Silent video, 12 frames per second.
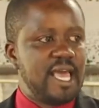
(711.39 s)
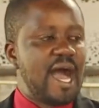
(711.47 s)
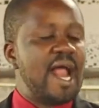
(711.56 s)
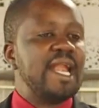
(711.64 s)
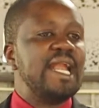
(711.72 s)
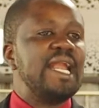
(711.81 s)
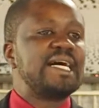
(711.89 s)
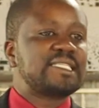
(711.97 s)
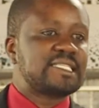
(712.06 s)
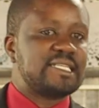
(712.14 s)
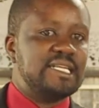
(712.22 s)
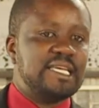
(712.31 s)
And
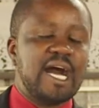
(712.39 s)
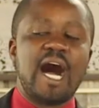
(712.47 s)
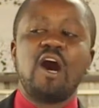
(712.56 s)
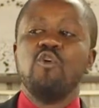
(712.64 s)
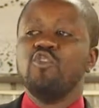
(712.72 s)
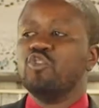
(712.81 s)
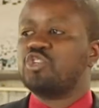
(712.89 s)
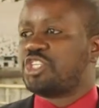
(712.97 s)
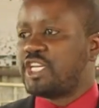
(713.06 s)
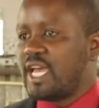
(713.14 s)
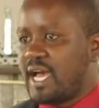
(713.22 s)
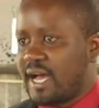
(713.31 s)
lastly, how you
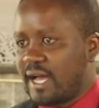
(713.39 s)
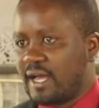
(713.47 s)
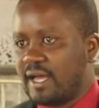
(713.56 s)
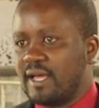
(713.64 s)
share